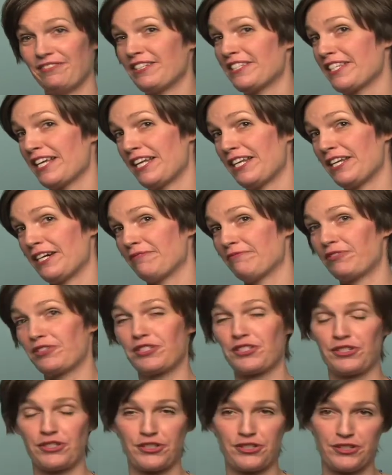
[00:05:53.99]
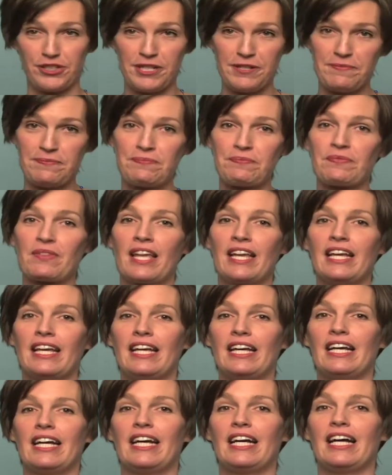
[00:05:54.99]
We signed up for surgery.
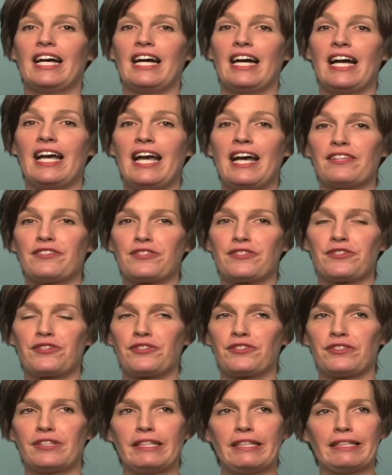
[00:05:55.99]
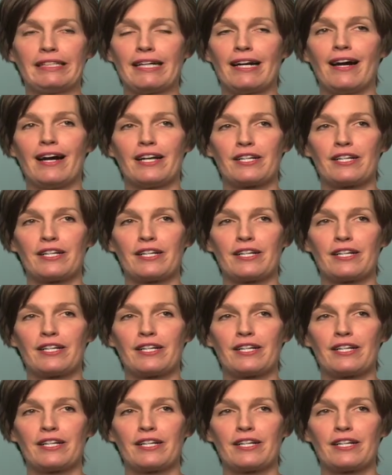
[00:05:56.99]
I had surgery,